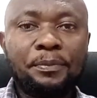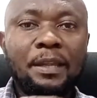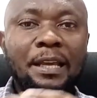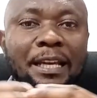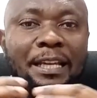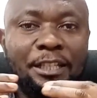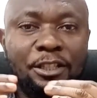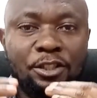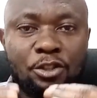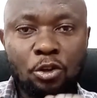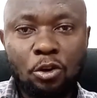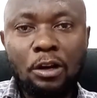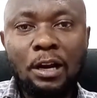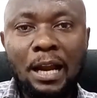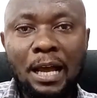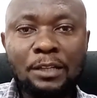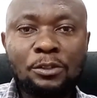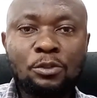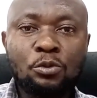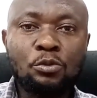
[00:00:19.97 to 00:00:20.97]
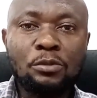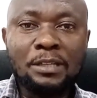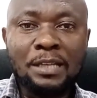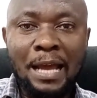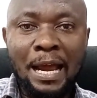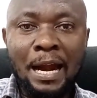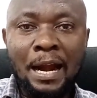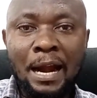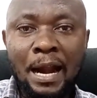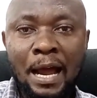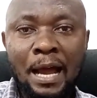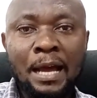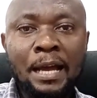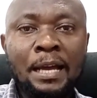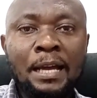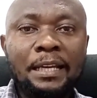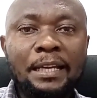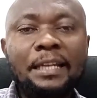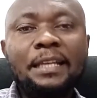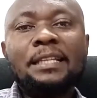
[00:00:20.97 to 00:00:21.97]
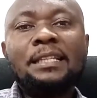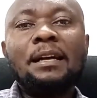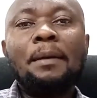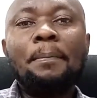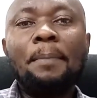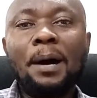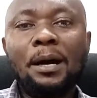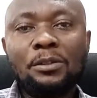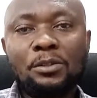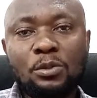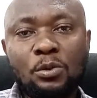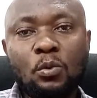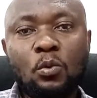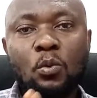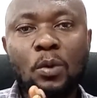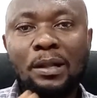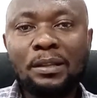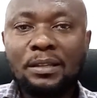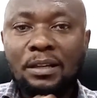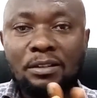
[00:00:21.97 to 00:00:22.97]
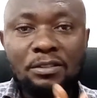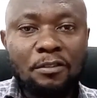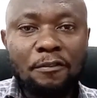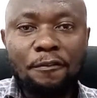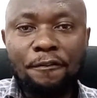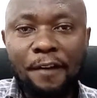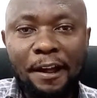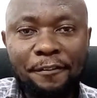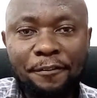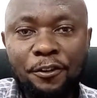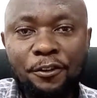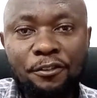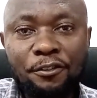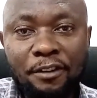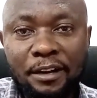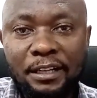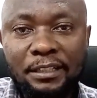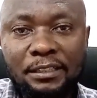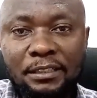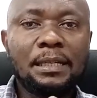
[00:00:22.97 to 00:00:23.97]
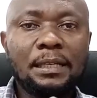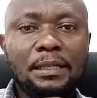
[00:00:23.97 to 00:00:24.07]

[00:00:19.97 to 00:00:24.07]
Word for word: A dollar to Naira is about 1,500.